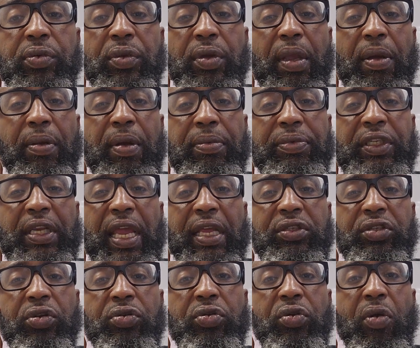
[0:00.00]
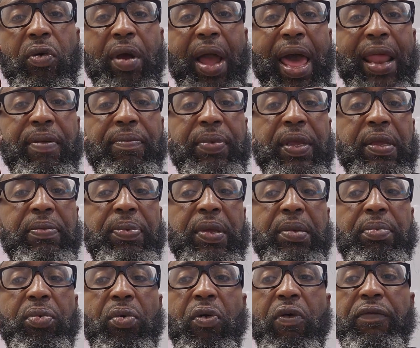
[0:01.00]
You know what I'm saying? So you don't got to beat
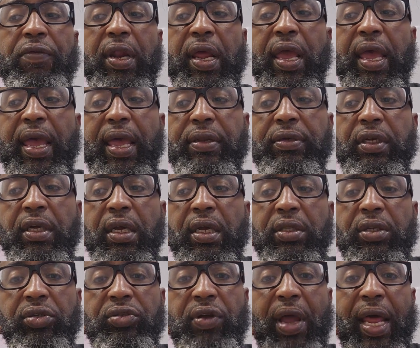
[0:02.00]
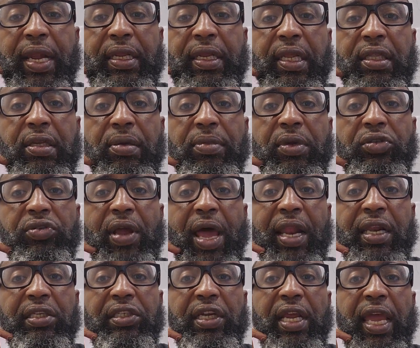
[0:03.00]
people over the head to try to get them to try
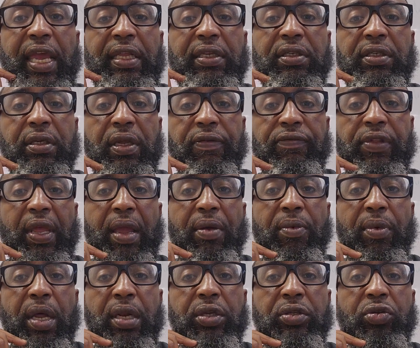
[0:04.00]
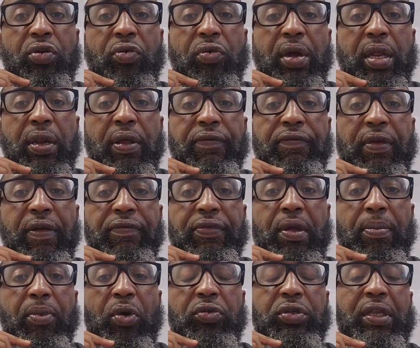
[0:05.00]
to change. If they want to do it, if the
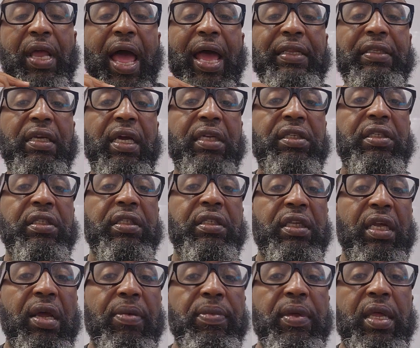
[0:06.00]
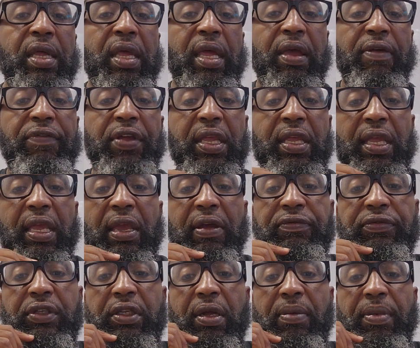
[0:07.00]
Most High touches them, if he
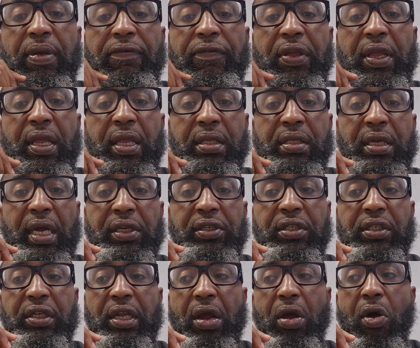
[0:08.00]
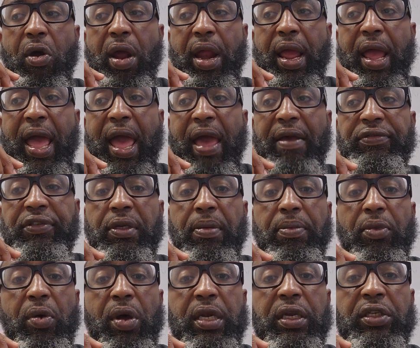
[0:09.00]
gives them, if he touches their heart and has them
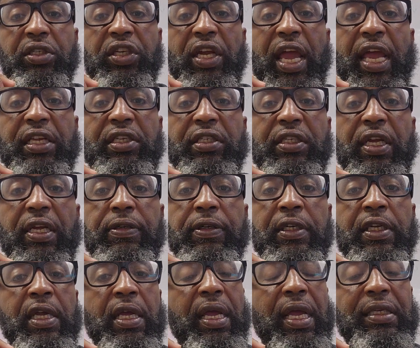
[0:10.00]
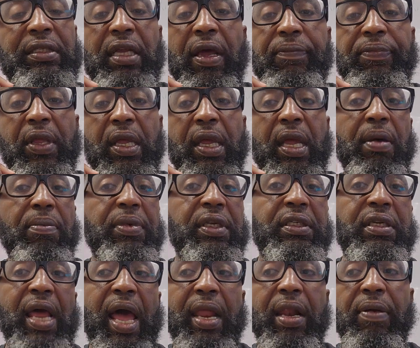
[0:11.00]
wanting to change, then it's up to him. It's
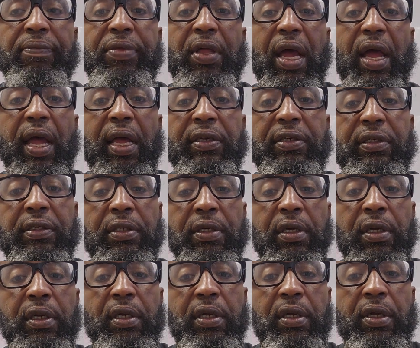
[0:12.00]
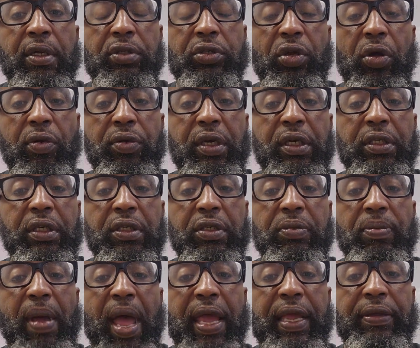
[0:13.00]
not up to us. So this is
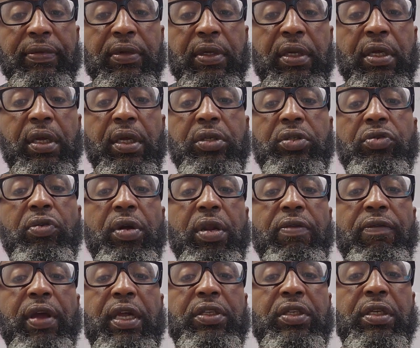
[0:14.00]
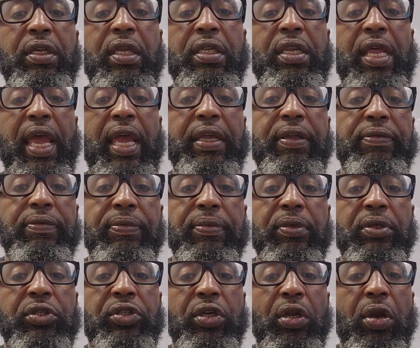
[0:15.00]
Mike. Enjoy the rest of your day.
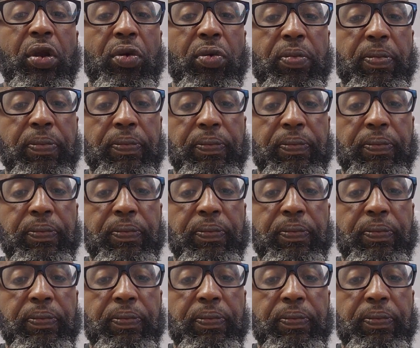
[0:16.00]
Shalom.